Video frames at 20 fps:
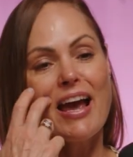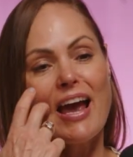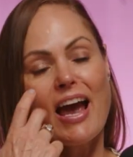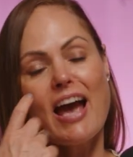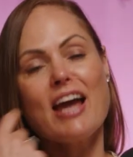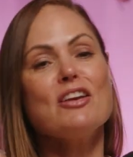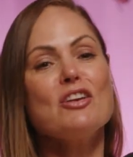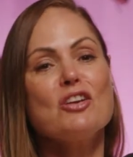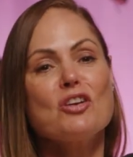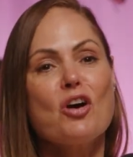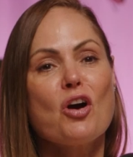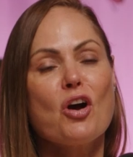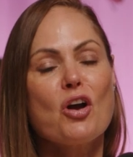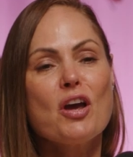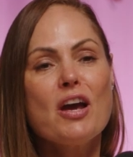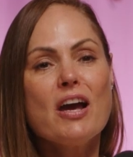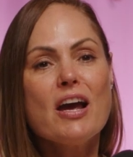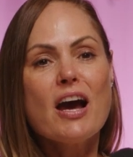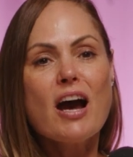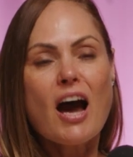And,
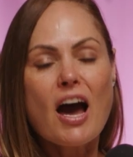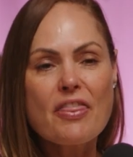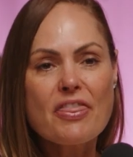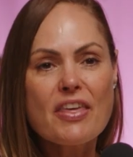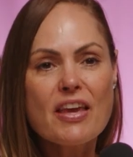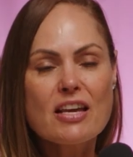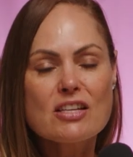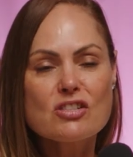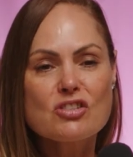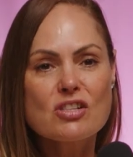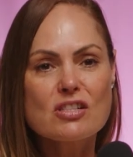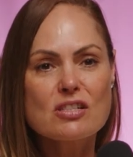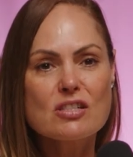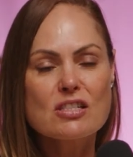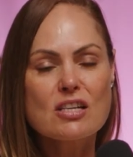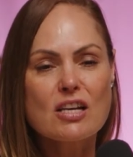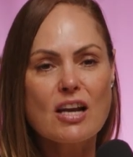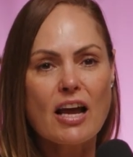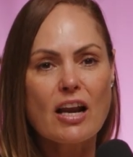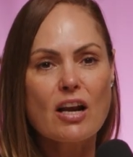I think it's just
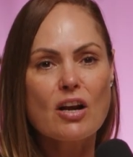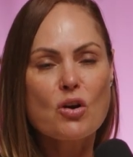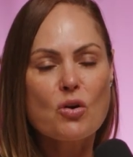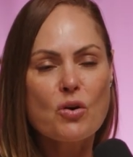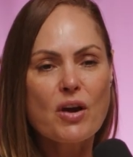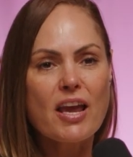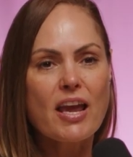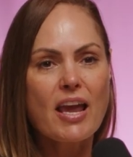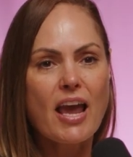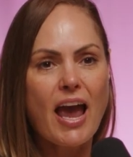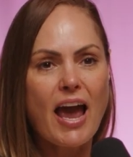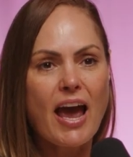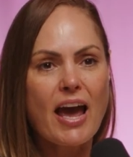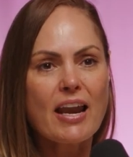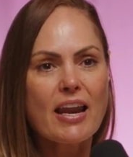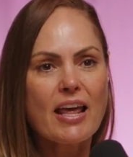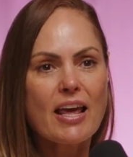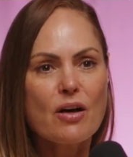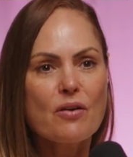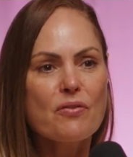like looking
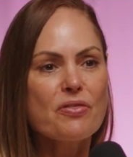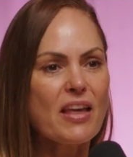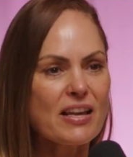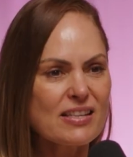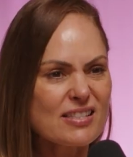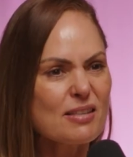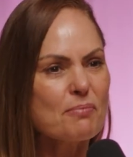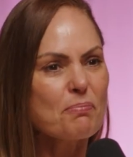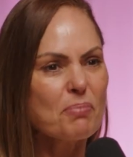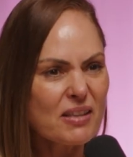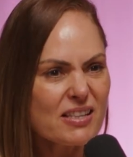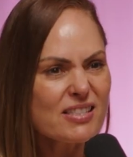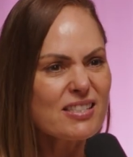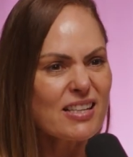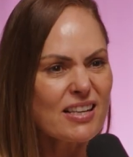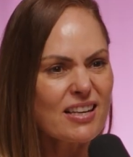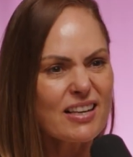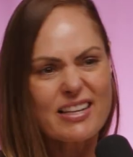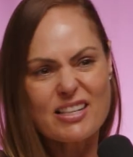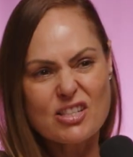at health that
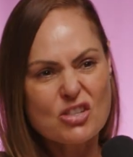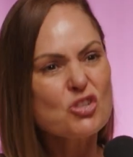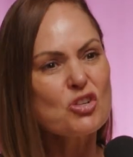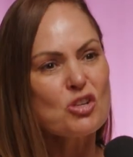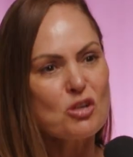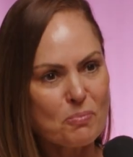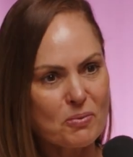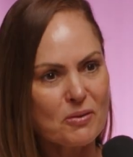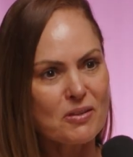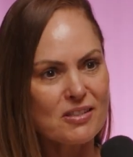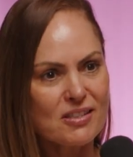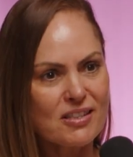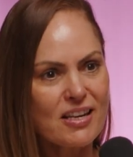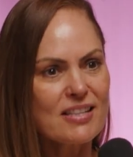simplistically is stupid.